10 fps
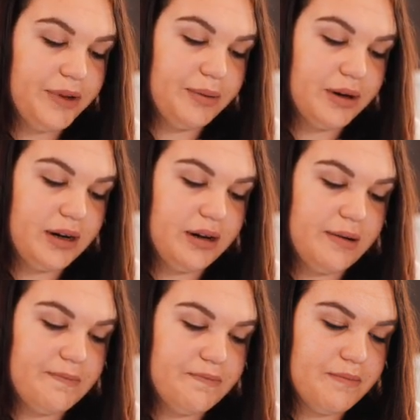I'm
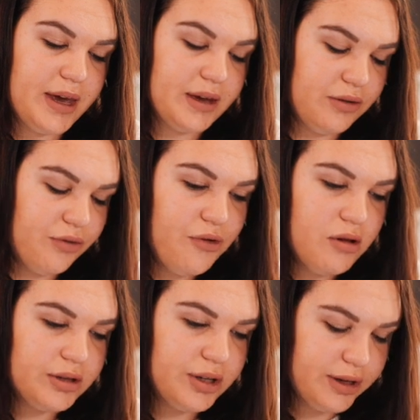gonna make a new
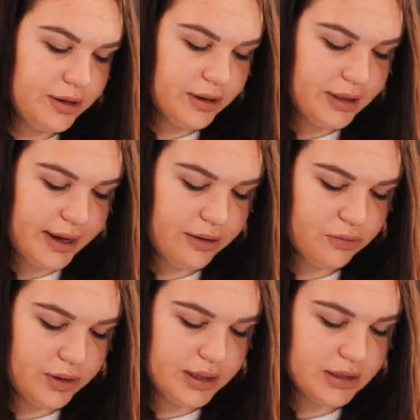folder
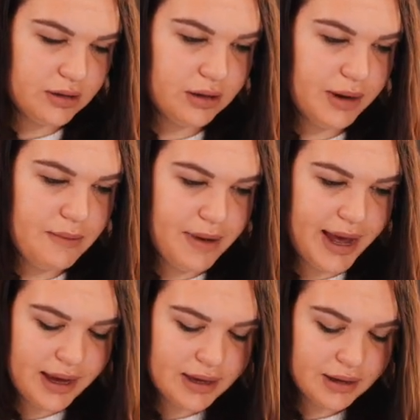like what is on my
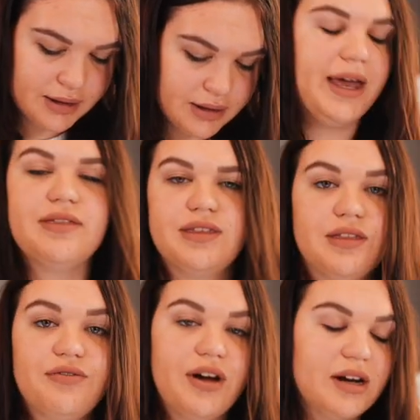Mac. And
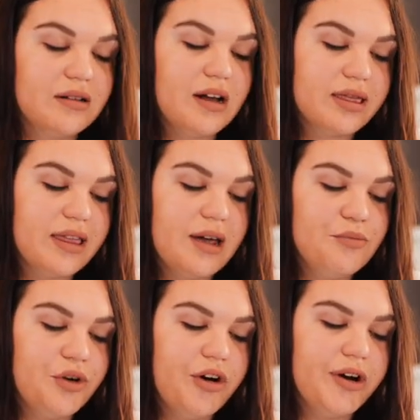then the Final Cut
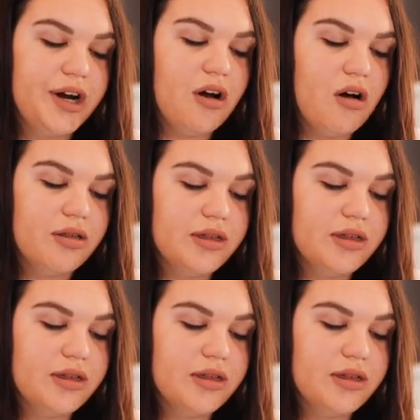library, all